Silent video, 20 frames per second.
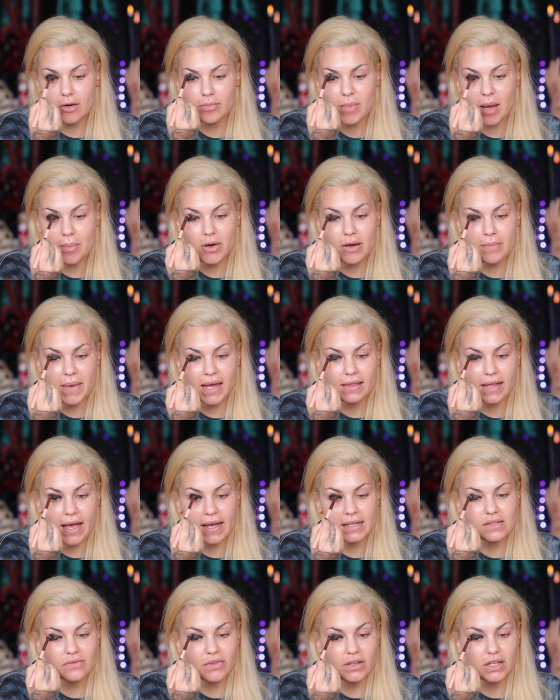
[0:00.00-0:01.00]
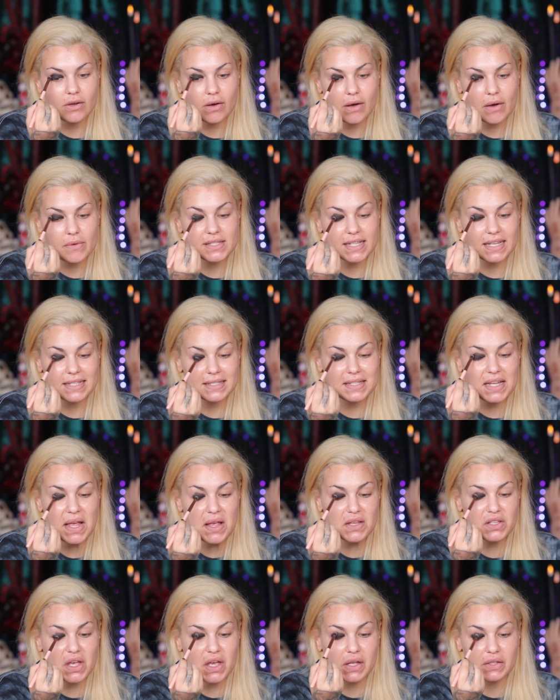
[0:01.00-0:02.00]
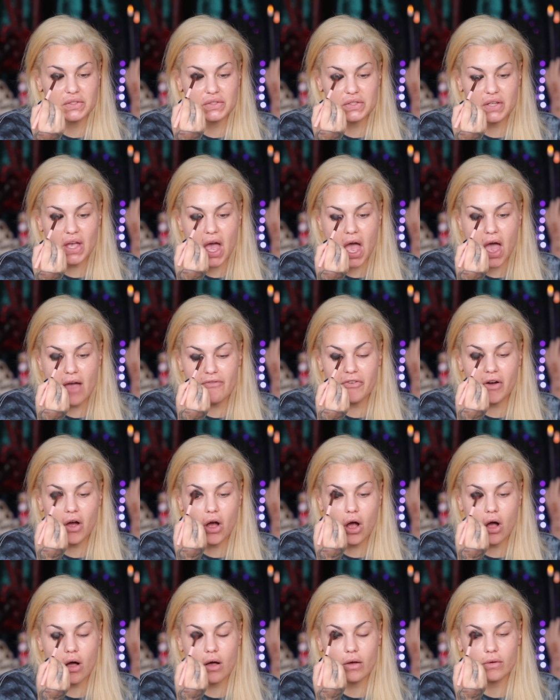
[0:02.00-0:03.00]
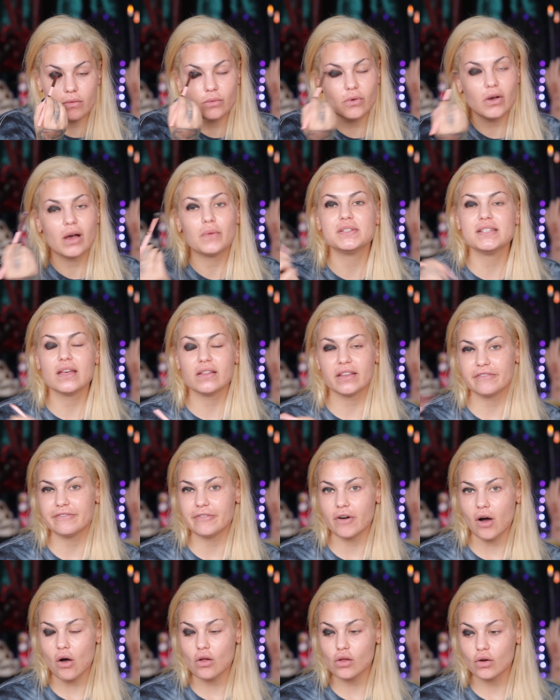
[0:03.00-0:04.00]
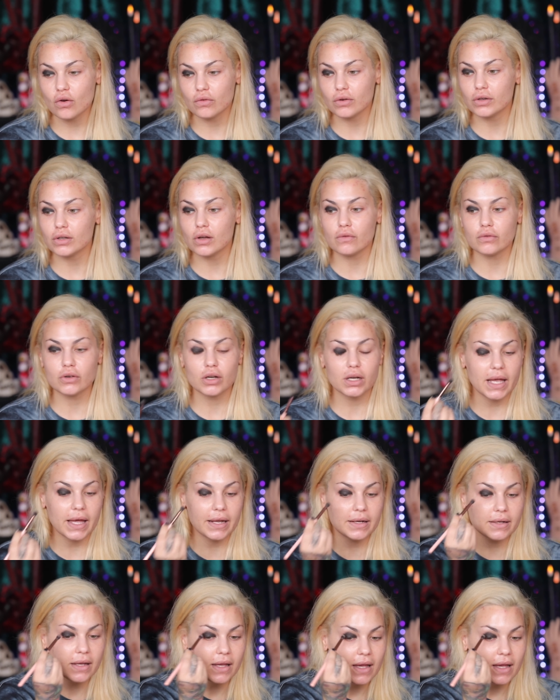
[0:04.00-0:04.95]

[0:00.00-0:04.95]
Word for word: Remember in my last video, I was like, seasons, yeah, fall. Well, I was yelling fall over and over again.